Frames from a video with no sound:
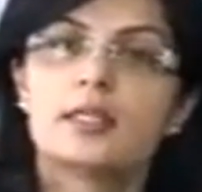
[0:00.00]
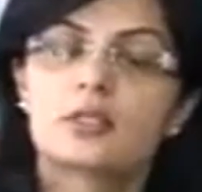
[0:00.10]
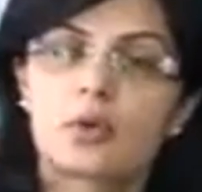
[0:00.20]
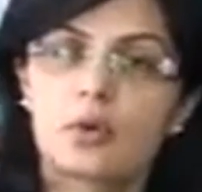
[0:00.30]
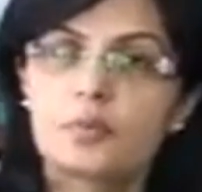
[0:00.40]

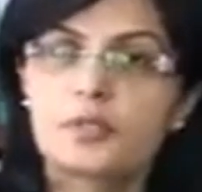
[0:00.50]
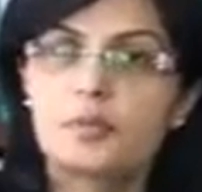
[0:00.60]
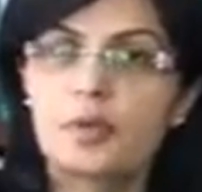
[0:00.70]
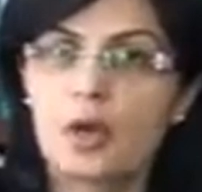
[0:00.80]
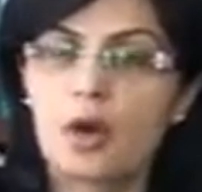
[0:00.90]
scopes
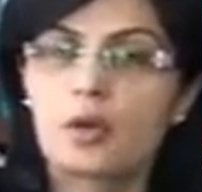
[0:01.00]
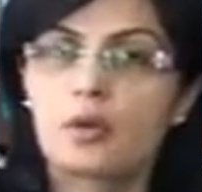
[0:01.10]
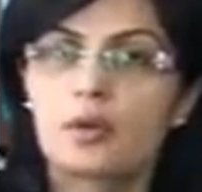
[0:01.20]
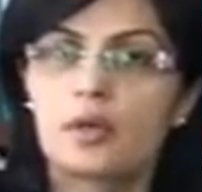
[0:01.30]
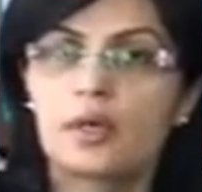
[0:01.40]

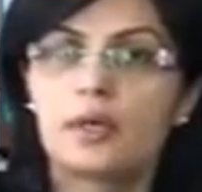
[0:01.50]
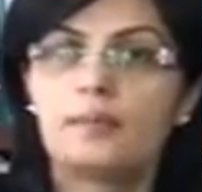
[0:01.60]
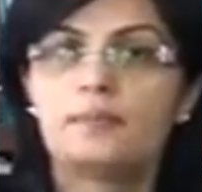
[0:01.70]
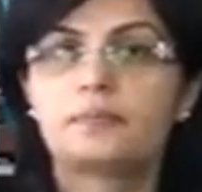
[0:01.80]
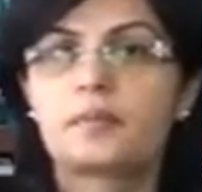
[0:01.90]
beyond
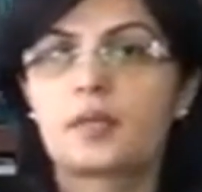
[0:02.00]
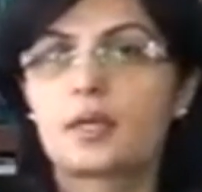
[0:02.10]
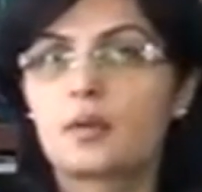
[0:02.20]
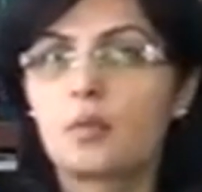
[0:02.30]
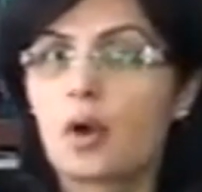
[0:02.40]
um,
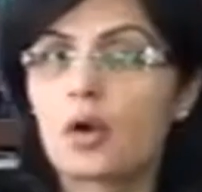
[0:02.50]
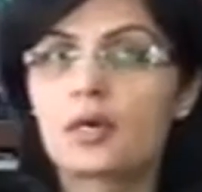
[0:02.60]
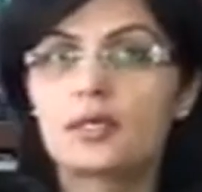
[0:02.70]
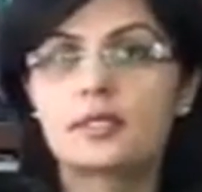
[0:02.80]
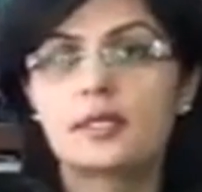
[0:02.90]

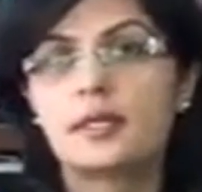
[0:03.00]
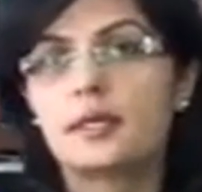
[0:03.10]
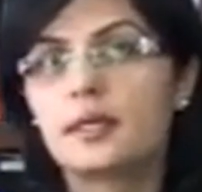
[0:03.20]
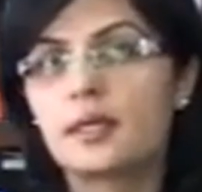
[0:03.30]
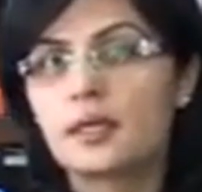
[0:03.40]
wars
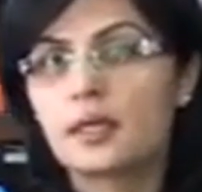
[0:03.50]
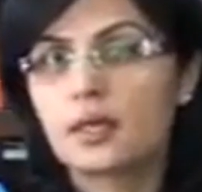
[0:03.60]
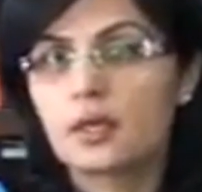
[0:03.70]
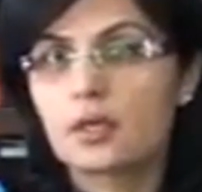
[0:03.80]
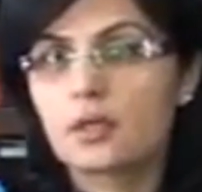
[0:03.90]
and,
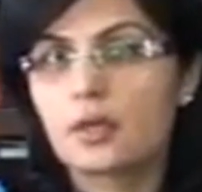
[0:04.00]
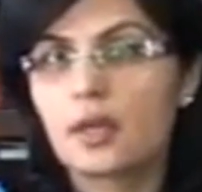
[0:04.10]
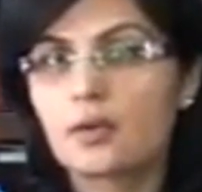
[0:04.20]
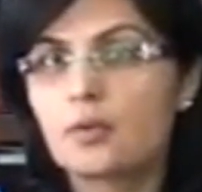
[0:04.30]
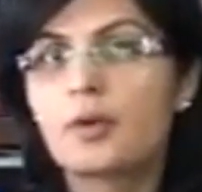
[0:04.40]
uh,
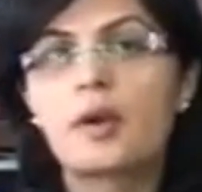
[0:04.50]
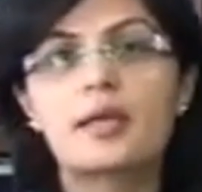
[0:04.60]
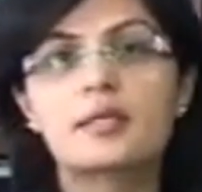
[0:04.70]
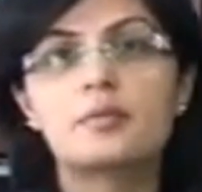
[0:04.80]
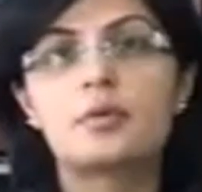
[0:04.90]
and human
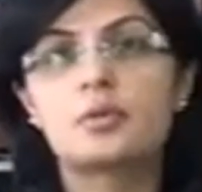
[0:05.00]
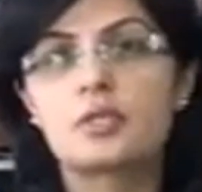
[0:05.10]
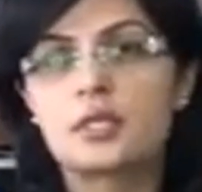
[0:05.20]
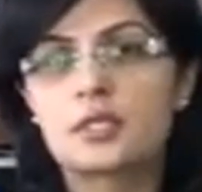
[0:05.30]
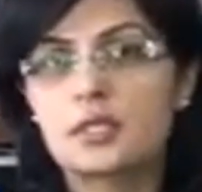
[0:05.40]
rights
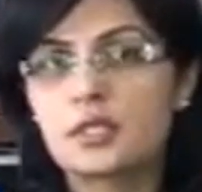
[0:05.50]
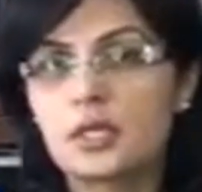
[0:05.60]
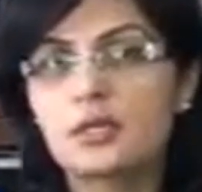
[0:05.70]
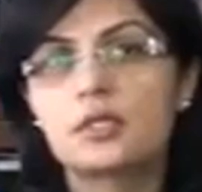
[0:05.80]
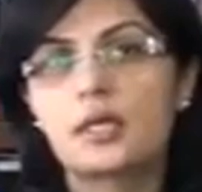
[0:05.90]
abuses and
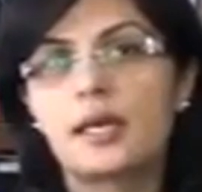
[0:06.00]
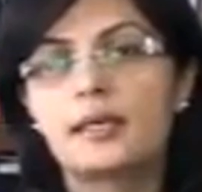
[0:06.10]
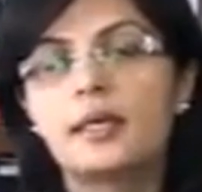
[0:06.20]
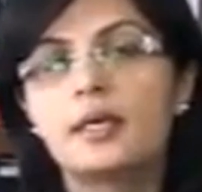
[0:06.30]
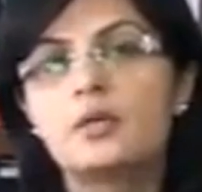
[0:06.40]

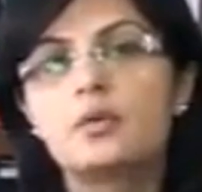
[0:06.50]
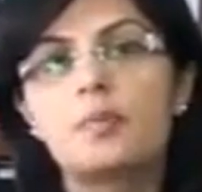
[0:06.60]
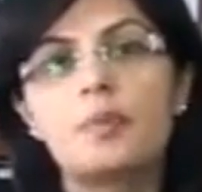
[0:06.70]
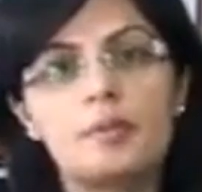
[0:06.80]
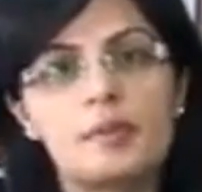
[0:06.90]
genocide to a
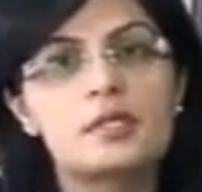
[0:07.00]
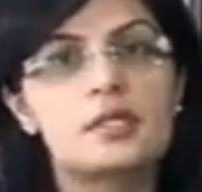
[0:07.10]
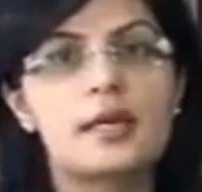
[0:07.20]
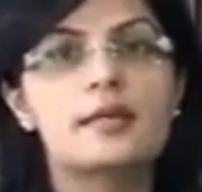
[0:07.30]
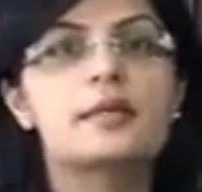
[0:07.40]

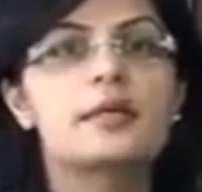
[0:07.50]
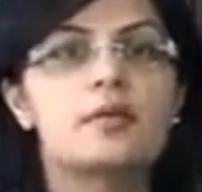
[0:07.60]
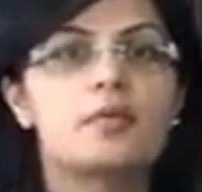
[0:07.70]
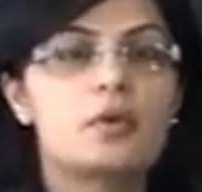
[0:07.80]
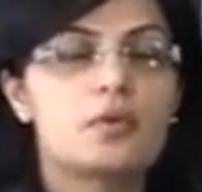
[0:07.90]
people-centered
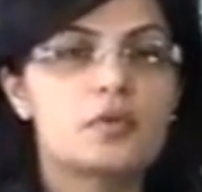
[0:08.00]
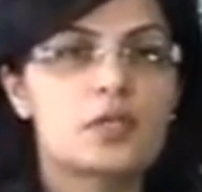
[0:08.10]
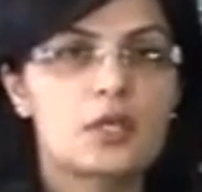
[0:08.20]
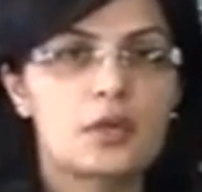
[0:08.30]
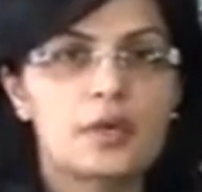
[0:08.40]
view of
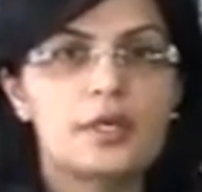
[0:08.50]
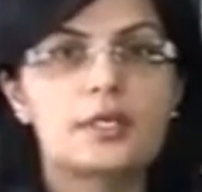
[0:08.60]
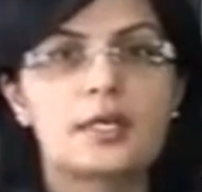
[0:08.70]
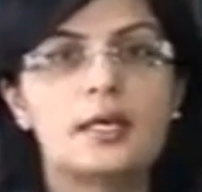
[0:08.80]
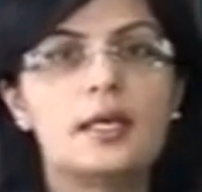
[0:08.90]

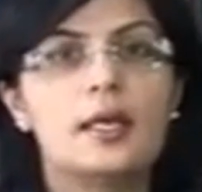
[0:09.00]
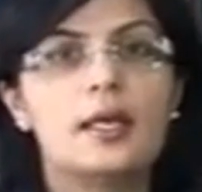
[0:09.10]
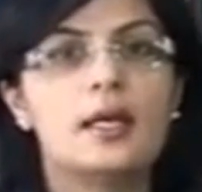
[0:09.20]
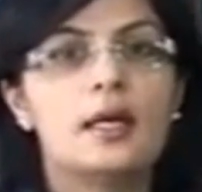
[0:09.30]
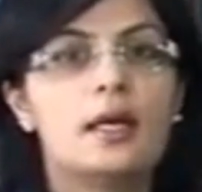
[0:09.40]
security
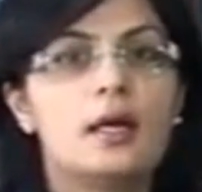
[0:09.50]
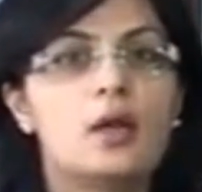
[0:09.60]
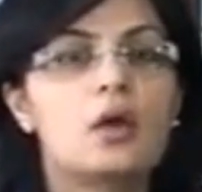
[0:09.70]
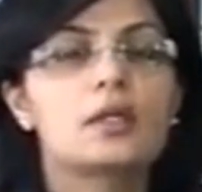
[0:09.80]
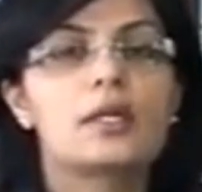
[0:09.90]
uh,
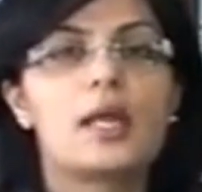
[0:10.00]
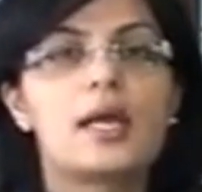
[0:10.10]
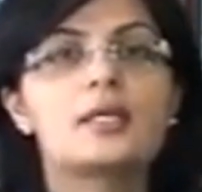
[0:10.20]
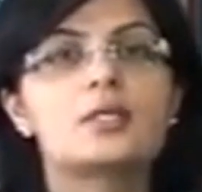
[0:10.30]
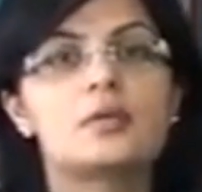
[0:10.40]
along the
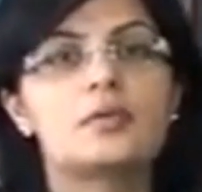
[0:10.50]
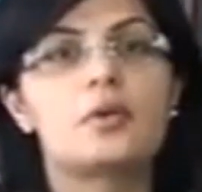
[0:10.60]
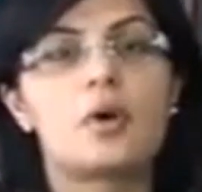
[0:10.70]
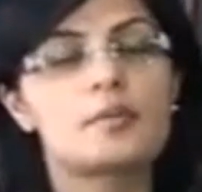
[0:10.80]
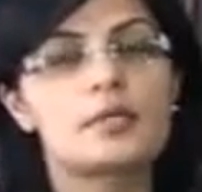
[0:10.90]
lines of the
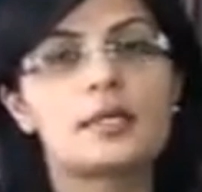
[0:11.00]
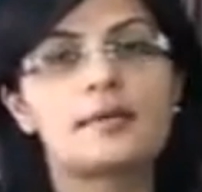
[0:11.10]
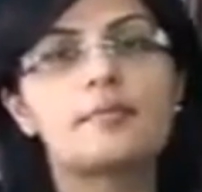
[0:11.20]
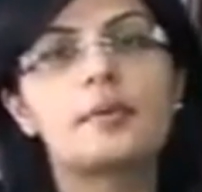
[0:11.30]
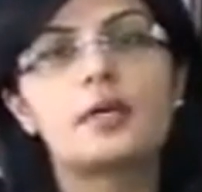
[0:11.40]
norms that
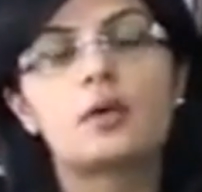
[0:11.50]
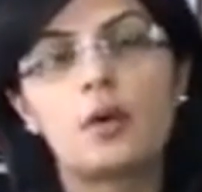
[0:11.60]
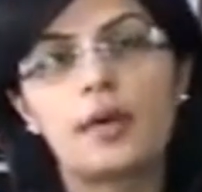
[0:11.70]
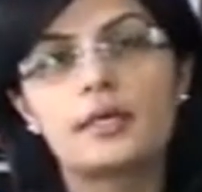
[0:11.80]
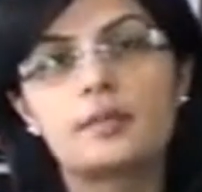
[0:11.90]
have been
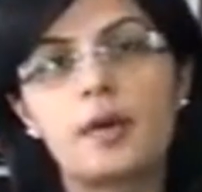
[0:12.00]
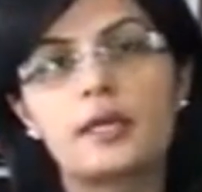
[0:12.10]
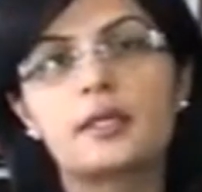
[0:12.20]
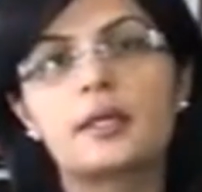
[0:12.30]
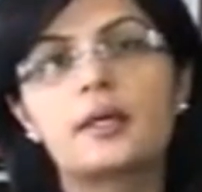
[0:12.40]
coined
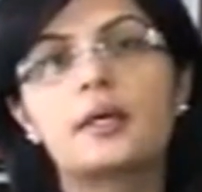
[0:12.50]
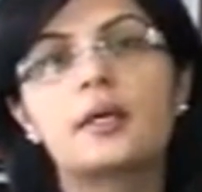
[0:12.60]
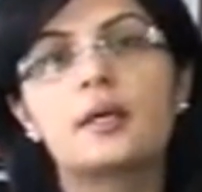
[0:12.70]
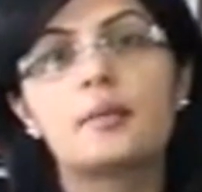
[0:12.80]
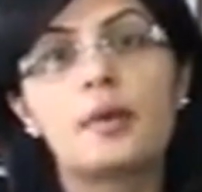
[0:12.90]
by the
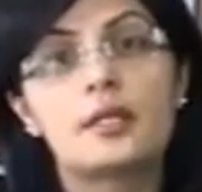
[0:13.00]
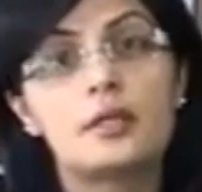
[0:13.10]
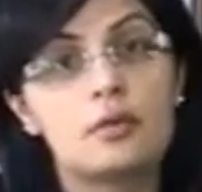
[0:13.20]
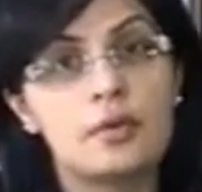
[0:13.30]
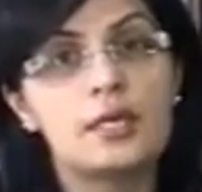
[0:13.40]
by the
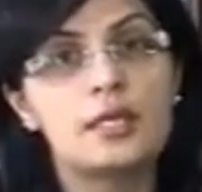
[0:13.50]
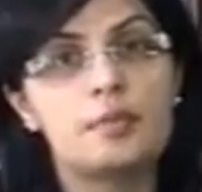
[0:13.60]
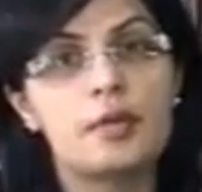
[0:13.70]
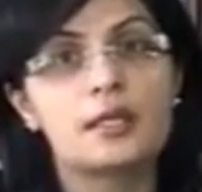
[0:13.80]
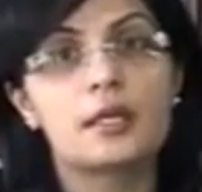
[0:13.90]

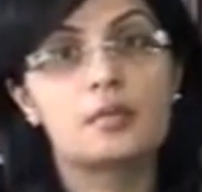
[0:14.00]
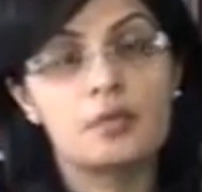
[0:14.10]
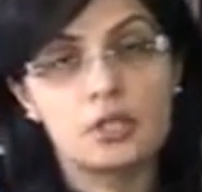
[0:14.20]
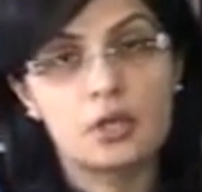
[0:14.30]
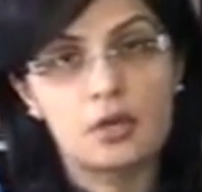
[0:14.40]
UNDP and the
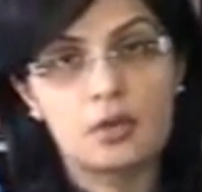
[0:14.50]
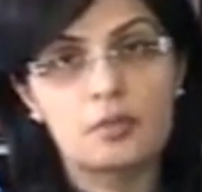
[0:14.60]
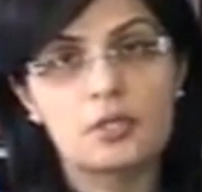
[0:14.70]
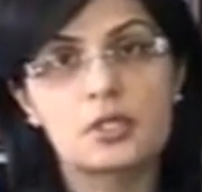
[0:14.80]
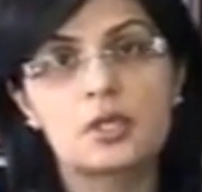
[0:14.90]
Commission on
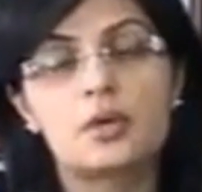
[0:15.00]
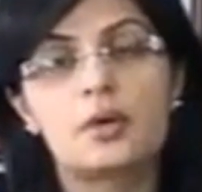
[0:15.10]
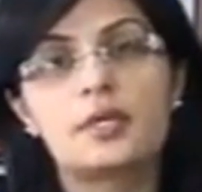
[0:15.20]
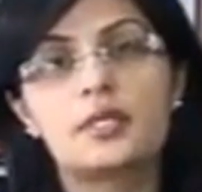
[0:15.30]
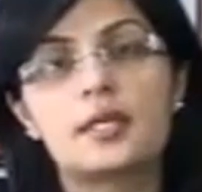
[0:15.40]
Human
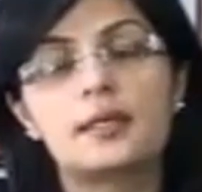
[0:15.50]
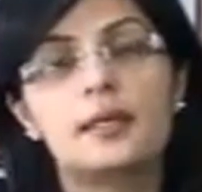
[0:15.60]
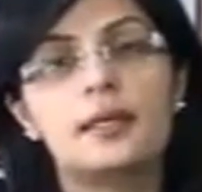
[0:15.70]
Security.